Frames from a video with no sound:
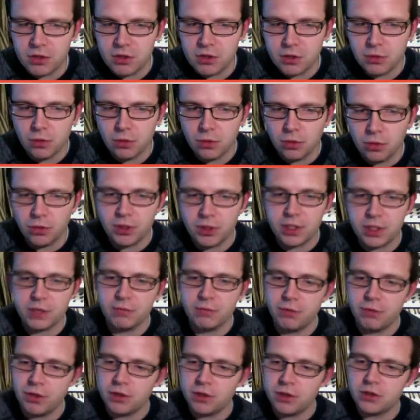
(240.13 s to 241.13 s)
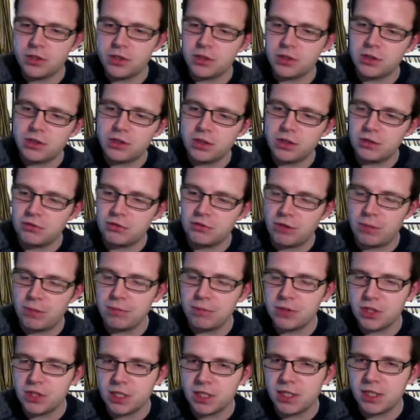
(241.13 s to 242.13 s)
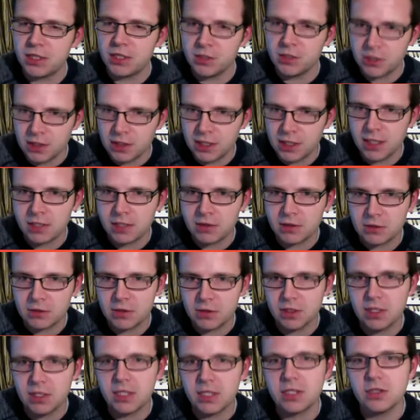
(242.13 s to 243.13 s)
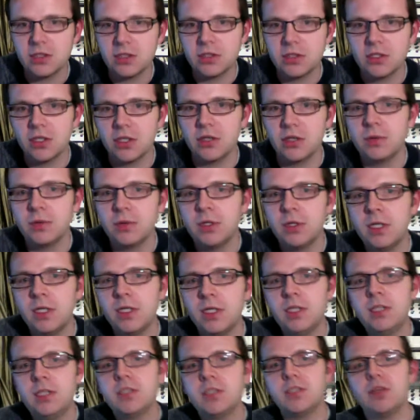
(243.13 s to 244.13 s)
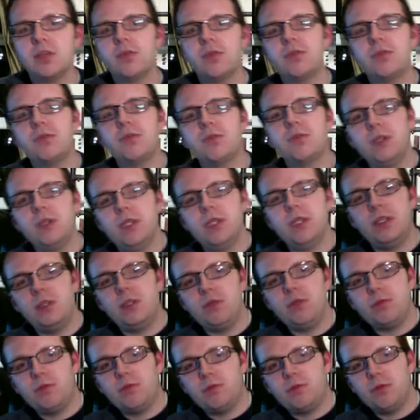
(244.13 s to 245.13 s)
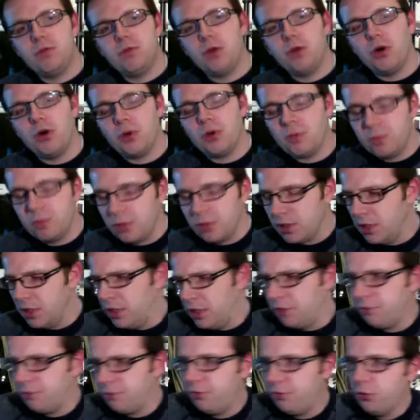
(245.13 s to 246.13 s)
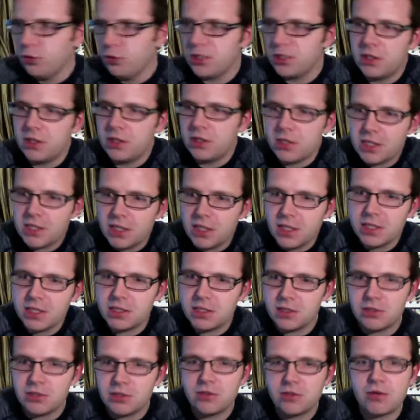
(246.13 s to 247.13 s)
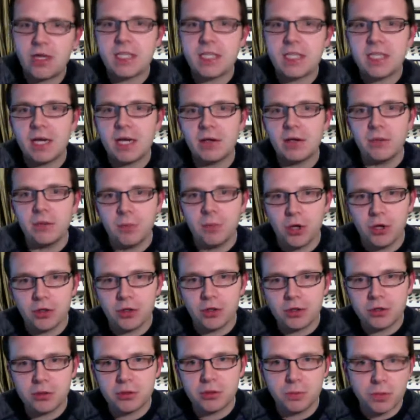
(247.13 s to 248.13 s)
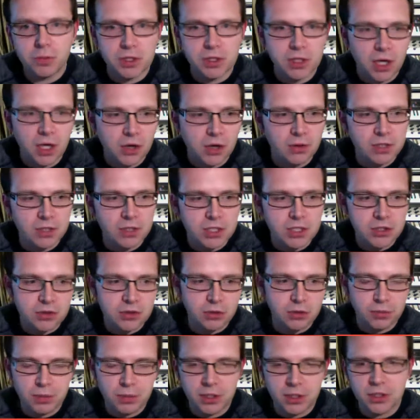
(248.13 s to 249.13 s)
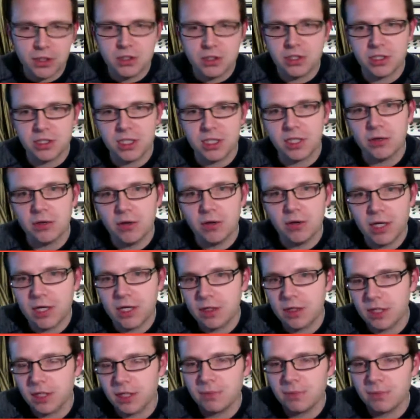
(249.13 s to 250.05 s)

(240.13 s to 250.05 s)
all the conversion to drum machines and things that it can do. So you've got kind of 4 synthesizers straight out of the box with no additional purchasing or anything.